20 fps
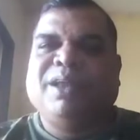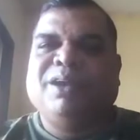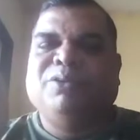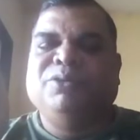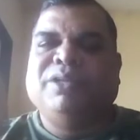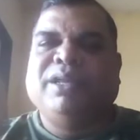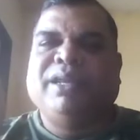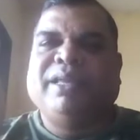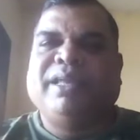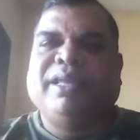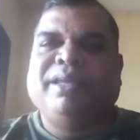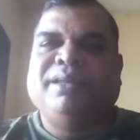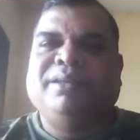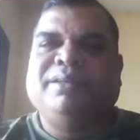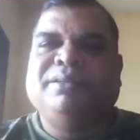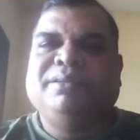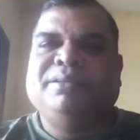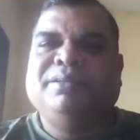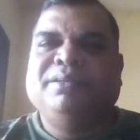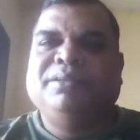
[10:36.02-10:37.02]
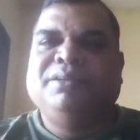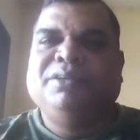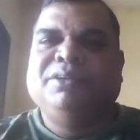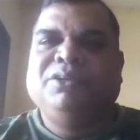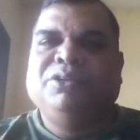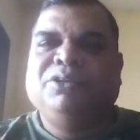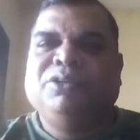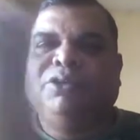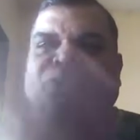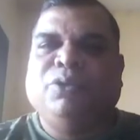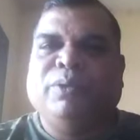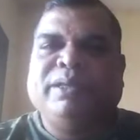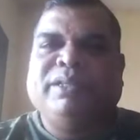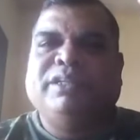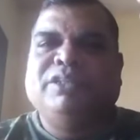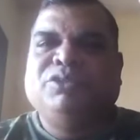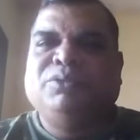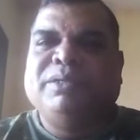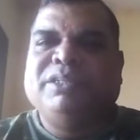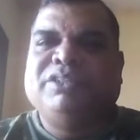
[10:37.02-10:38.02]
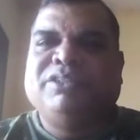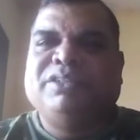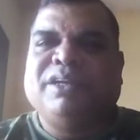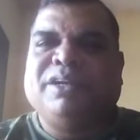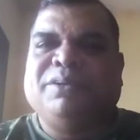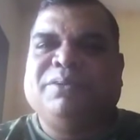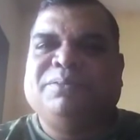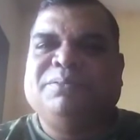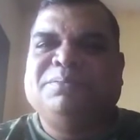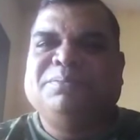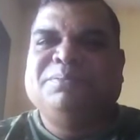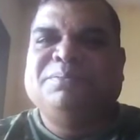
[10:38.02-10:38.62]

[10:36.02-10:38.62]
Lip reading: I'll do that again. You're doing the swish now.